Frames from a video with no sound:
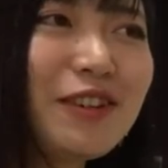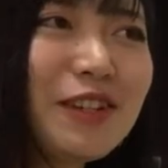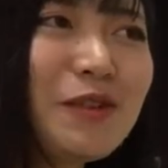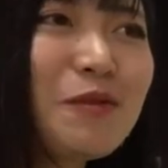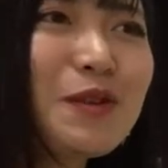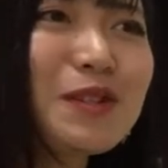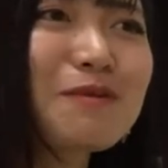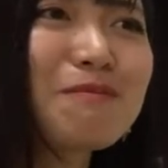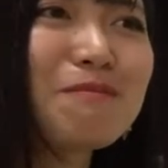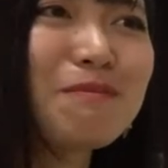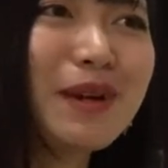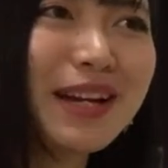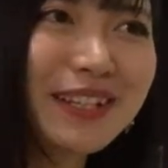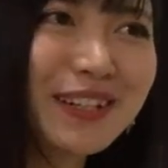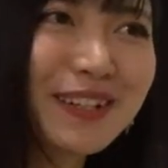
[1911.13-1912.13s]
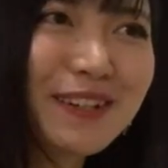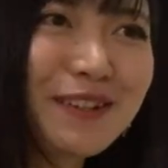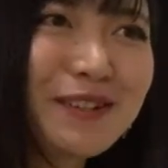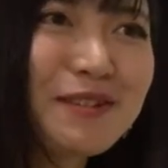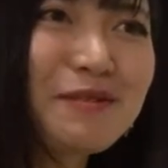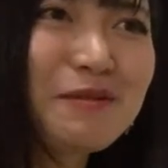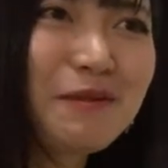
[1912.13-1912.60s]
it was better.
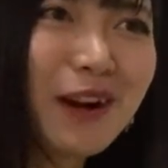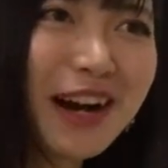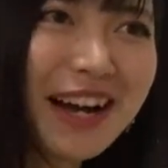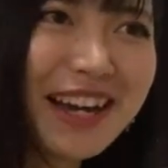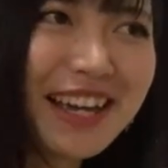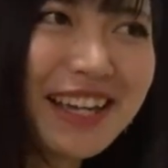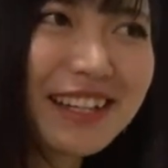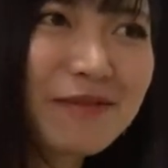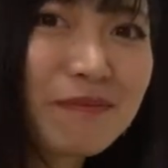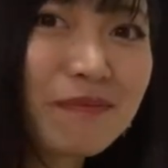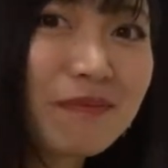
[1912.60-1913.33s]
Why?